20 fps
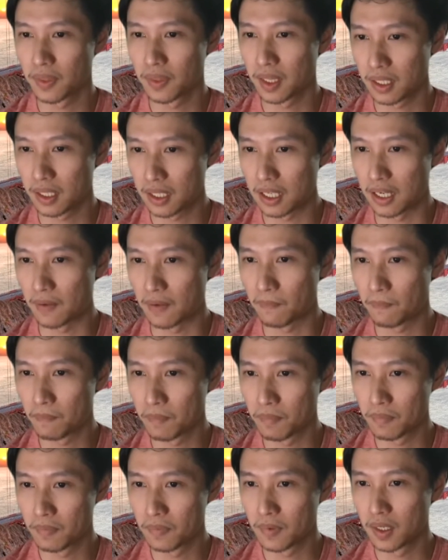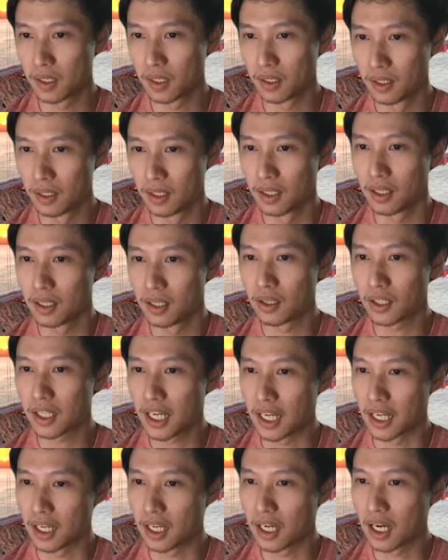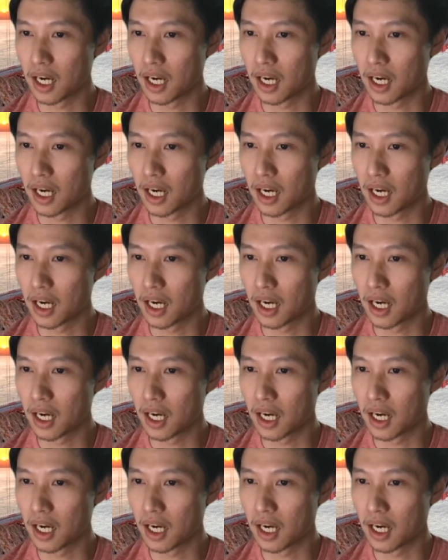Okay. Okay.